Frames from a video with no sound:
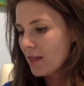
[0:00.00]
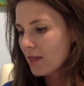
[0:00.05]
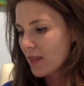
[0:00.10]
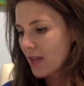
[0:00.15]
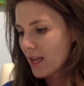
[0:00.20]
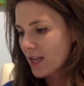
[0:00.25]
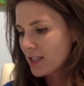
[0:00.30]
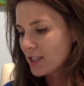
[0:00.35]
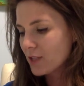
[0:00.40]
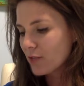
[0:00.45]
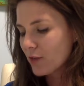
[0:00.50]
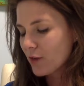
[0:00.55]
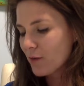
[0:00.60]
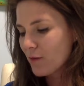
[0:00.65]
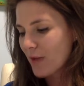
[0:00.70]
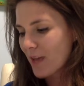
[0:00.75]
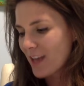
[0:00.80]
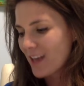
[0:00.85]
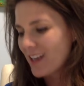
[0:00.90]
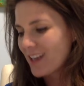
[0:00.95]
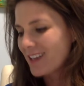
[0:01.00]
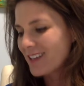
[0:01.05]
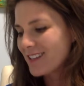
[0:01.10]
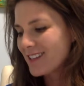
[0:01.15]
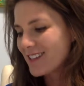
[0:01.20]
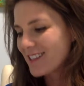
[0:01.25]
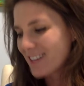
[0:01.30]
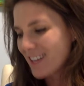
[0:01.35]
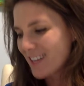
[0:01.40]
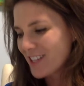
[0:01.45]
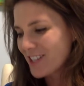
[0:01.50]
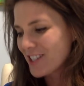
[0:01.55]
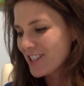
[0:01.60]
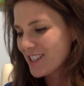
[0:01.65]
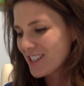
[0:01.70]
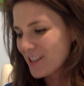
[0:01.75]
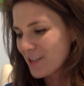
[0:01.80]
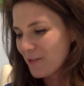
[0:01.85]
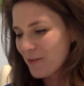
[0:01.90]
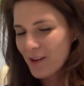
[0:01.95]
Thanks for making such a
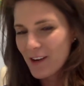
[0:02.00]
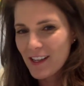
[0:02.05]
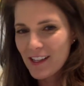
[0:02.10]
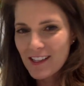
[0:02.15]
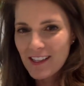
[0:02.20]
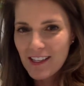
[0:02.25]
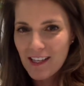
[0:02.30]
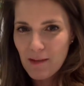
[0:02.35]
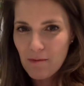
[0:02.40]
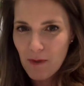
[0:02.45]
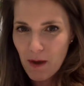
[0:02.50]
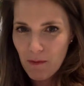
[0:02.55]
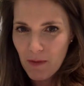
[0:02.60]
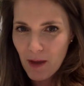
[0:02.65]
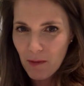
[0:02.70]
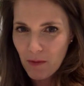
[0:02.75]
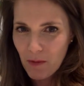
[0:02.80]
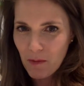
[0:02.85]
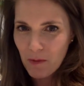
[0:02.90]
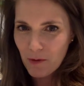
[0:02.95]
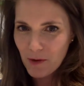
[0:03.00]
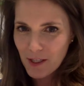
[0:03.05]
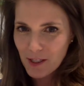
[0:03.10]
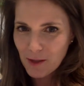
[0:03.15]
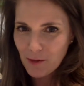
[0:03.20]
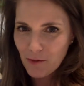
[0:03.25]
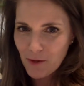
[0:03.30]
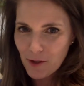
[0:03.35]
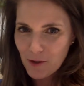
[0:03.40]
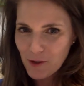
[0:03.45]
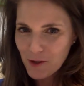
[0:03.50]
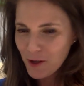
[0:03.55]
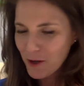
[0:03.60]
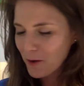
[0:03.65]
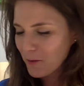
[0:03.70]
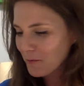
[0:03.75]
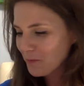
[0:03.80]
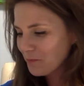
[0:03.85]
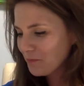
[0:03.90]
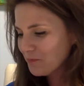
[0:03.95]
difference in my baby boy's
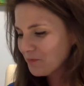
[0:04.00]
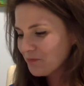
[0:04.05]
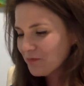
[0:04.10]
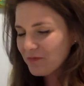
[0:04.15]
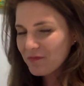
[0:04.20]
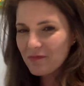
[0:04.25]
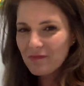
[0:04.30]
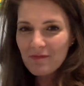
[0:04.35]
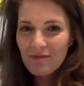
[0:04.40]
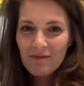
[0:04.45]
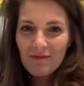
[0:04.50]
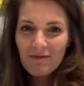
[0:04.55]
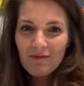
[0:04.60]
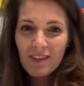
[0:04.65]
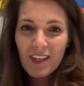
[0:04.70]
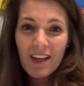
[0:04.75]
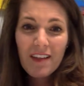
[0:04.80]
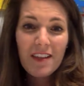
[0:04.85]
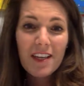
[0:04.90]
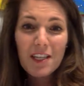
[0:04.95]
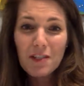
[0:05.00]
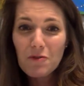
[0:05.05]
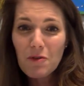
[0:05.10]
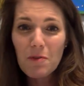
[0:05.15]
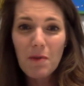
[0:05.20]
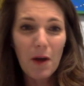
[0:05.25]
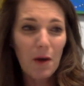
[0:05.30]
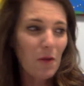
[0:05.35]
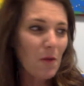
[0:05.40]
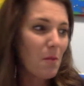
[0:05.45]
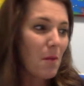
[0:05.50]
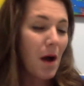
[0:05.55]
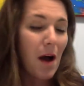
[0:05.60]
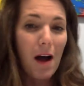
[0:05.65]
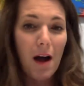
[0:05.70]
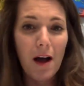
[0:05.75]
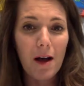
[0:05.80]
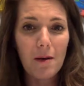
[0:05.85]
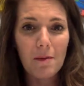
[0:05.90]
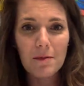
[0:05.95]
future. These were both
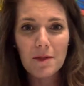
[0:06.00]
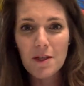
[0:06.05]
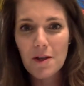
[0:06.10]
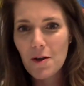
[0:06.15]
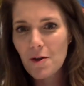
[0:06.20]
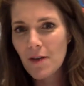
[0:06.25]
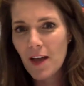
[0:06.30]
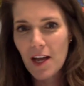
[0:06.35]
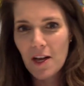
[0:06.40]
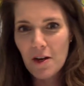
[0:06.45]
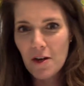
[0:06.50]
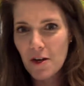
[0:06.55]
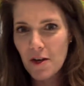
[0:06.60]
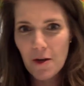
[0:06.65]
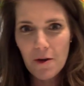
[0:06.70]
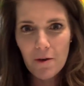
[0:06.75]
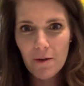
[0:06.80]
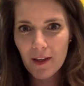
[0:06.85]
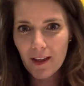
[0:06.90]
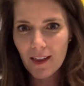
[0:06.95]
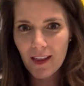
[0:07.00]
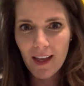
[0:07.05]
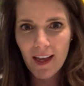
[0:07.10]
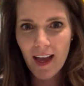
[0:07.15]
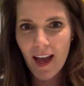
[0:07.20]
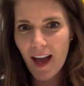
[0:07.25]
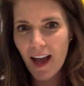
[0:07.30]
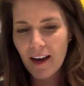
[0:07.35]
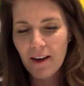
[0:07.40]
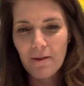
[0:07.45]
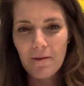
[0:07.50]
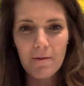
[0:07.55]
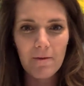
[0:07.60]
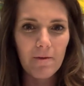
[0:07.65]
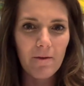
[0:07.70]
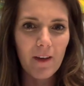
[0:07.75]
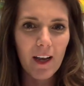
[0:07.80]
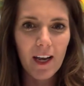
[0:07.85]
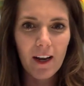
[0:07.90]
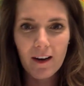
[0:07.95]
moms who they knew that they had a
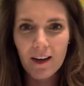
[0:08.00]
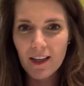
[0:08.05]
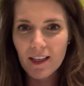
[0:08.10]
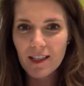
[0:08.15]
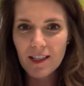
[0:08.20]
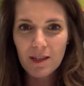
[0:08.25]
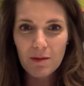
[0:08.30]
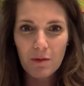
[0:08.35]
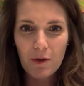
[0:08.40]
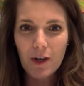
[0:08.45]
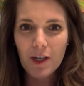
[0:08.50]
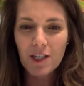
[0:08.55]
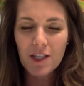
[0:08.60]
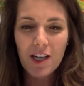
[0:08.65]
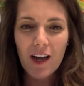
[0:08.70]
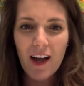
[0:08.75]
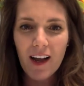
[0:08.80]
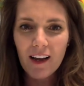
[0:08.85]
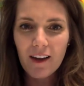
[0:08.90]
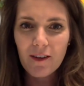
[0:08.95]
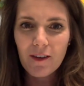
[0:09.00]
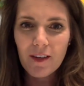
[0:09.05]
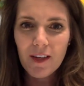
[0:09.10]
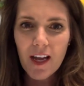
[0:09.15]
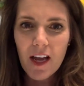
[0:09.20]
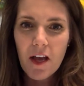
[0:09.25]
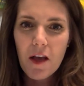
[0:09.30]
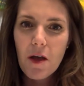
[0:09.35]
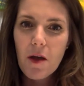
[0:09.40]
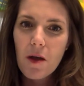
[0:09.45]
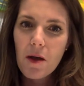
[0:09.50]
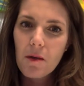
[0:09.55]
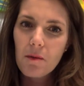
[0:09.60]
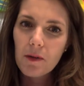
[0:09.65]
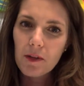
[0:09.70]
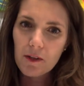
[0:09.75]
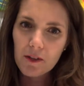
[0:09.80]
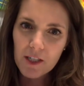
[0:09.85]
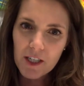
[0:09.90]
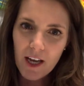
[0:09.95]
very smart child,
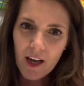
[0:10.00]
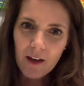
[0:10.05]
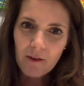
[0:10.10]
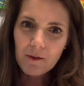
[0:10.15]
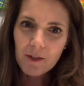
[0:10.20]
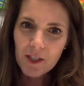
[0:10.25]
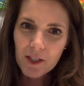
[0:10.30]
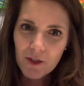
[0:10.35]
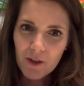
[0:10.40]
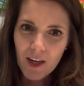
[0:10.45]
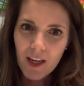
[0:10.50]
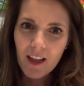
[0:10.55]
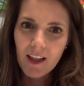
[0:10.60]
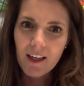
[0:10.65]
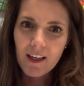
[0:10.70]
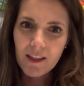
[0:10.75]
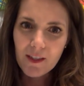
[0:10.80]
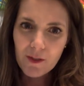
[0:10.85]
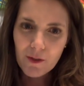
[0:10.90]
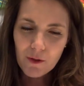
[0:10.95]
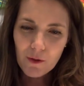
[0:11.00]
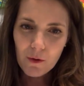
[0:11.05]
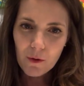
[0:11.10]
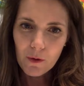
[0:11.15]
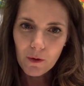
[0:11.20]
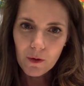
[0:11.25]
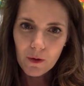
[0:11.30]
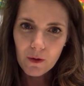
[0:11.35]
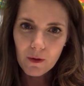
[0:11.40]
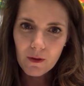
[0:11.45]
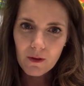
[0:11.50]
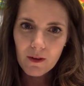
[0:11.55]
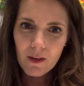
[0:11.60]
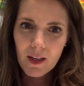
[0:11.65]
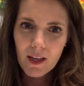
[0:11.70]
but their child was struggling in school.